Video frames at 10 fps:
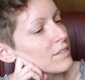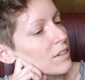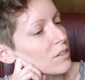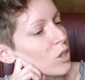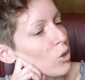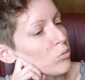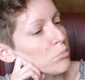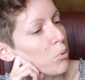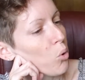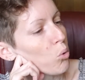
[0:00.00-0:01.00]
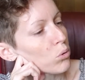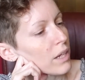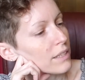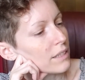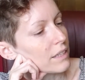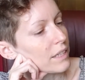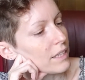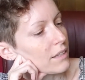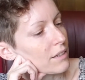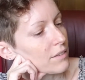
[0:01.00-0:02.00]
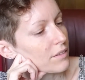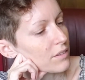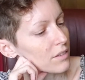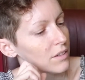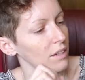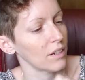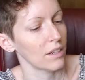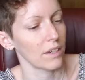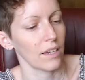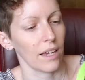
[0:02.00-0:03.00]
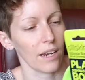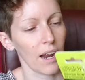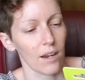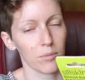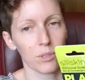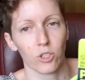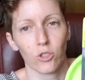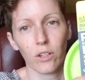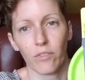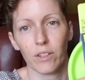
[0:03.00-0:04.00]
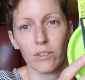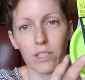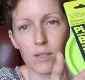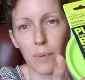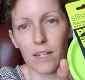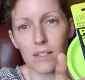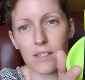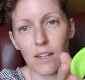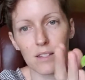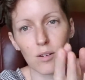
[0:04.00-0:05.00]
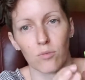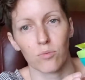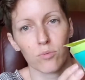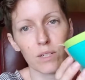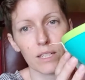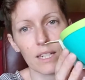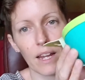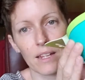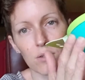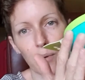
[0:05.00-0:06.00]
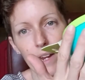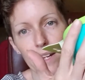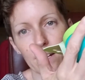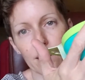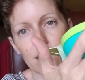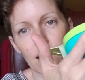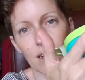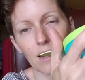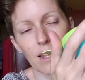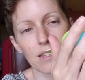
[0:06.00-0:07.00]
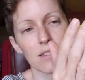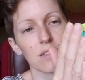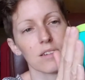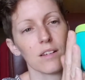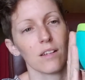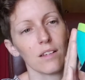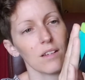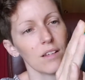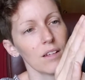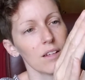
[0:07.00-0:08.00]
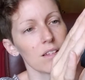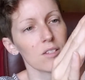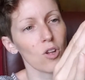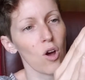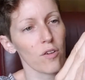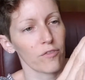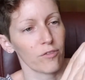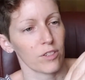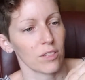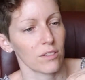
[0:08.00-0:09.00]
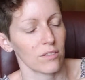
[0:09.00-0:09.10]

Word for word: silicone bowl and lid. And I wish you could feel this, but it's it's a really nice weight and it's got a nice soft